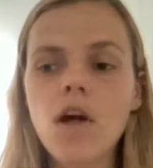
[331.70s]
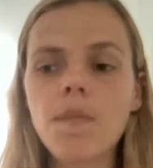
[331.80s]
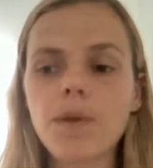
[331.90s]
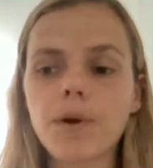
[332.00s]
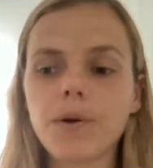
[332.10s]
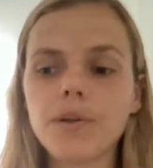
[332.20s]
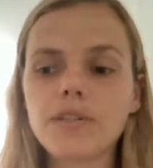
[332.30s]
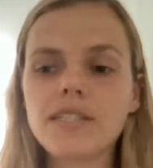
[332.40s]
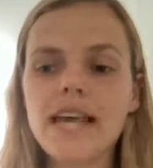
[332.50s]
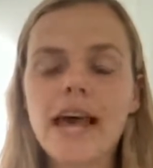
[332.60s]

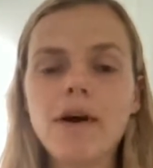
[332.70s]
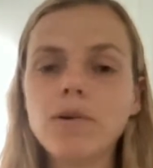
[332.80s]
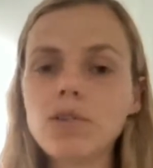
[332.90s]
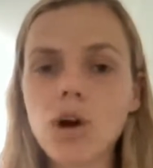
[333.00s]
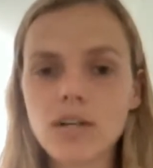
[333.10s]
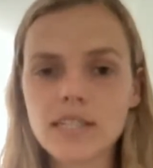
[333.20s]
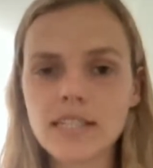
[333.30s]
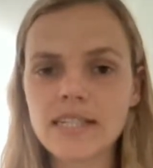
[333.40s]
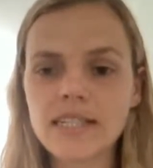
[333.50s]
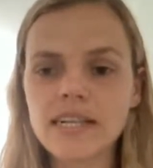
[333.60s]
those held
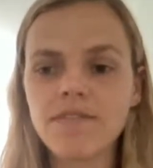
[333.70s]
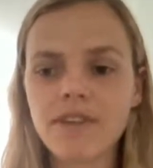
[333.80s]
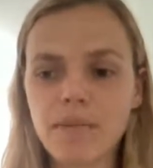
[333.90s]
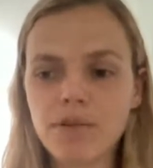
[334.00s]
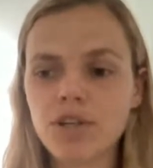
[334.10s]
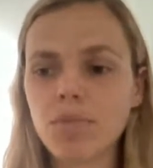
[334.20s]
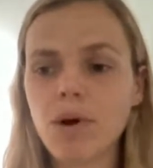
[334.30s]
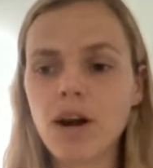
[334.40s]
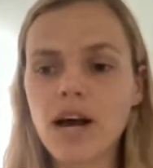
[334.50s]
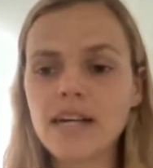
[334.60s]
toxins, inflammatory
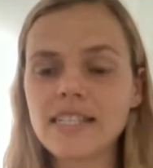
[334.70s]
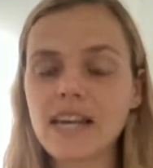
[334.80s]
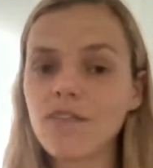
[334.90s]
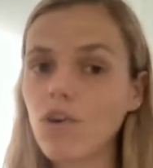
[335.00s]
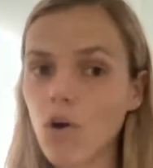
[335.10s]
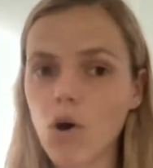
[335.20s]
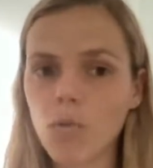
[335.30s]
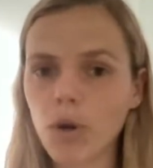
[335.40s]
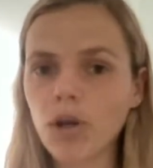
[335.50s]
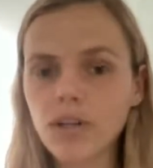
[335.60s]
products, even
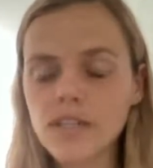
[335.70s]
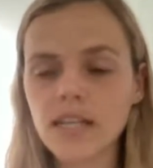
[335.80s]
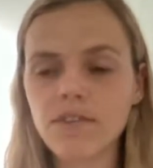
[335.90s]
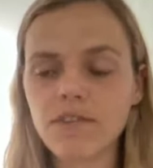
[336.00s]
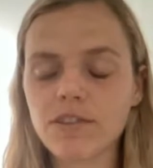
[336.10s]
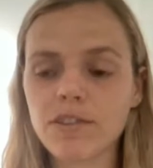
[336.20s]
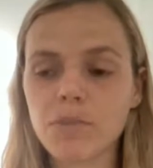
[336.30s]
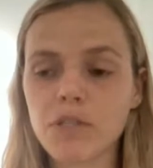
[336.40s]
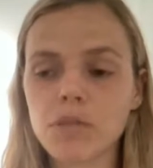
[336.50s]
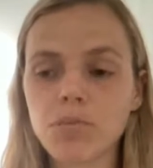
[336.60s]
hormones. The liver is
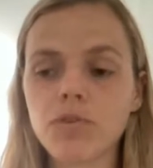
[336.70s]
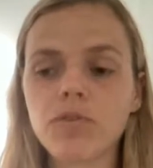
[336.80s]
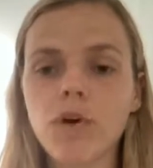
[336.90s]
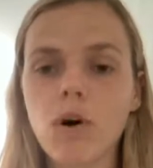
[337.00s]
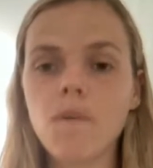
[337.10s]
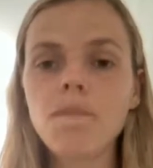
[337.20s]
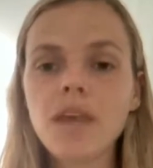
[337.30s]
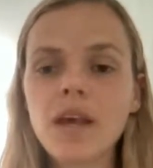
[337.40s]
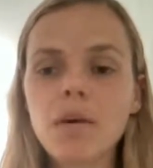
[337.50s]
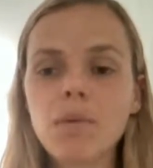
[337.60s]
responsible for
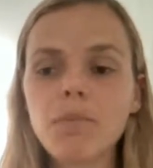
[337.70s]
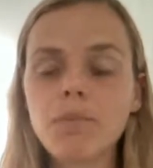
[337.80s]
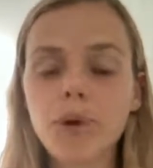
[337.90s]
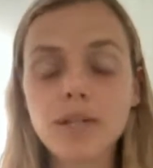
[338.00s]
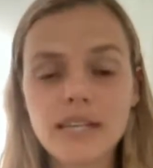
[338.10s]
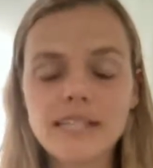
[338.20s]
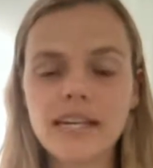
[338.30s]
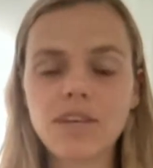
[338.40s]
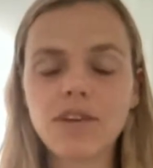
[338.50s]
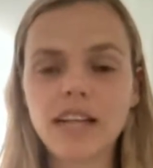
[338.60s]
processing
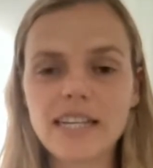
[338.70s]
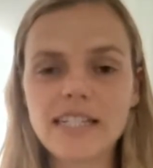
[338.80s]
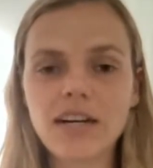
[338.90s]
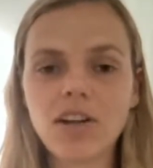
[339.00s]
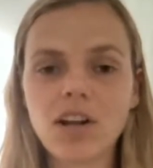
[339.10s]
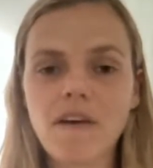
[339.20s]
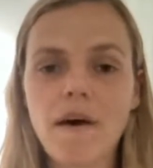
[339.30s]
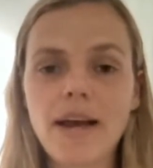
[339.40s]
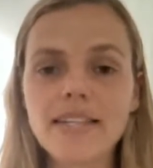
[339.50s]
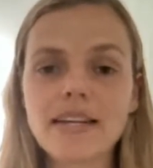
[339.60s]
and releasing a lot of our
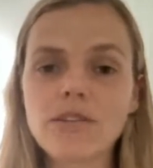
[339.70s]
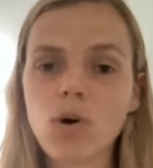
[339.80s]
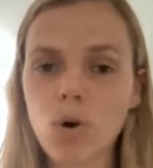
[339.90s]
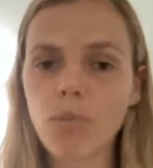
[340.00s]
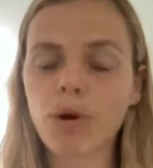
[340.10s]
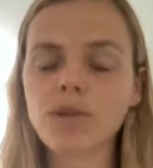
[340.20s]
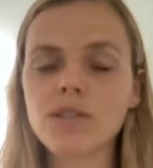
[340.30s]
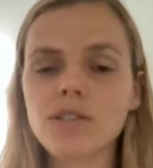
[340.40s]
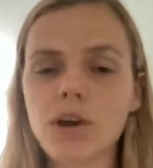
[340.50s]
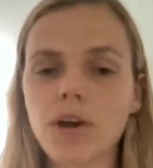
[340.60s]
excess hormones.
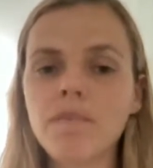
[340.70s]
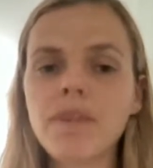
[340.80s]
So